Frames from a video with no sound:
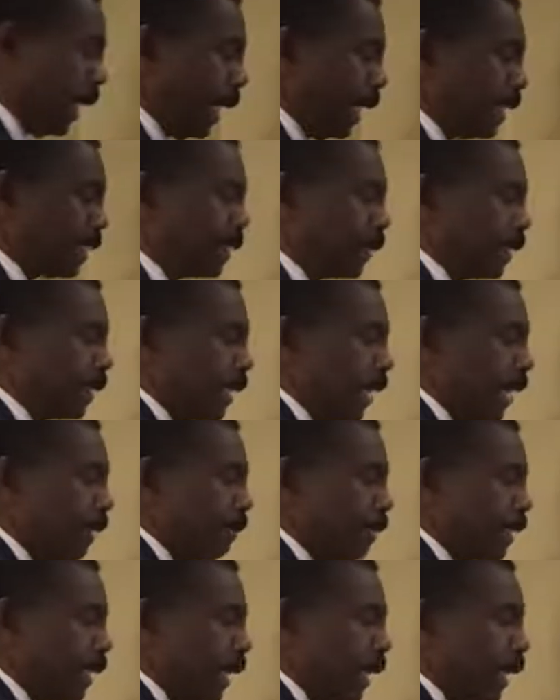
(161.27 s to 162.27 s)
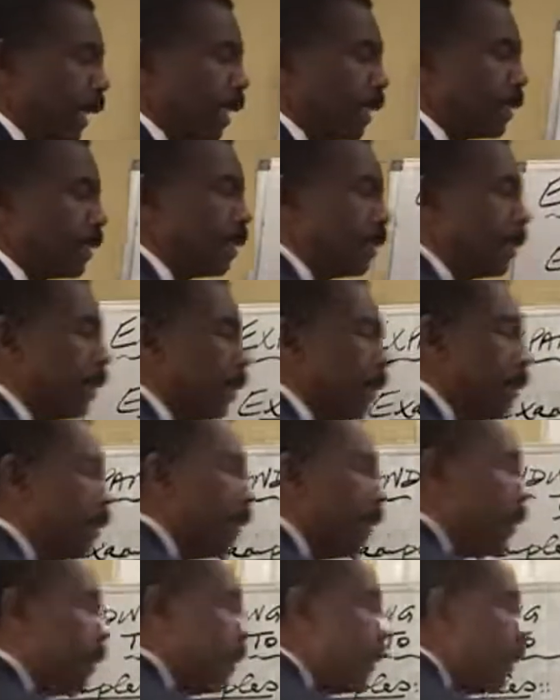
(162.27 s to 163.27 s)
x times x
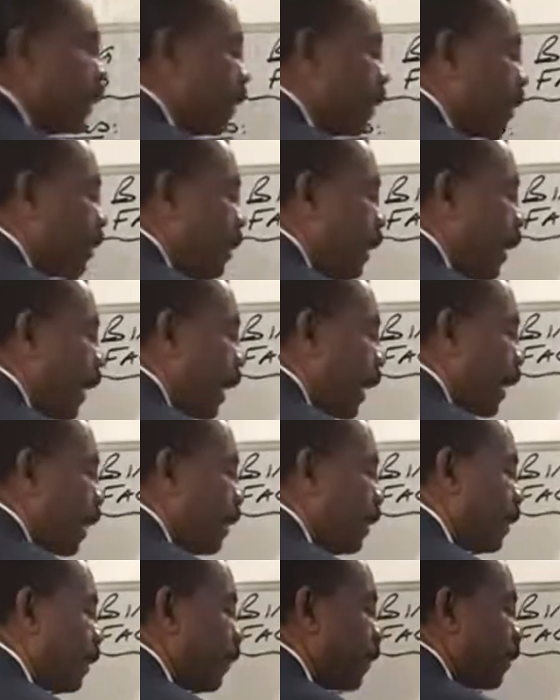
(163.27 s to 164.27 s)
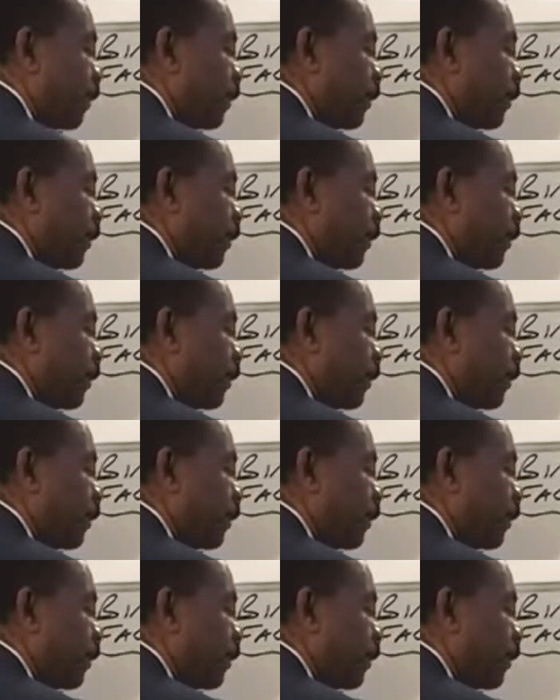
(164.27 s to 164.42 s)
is x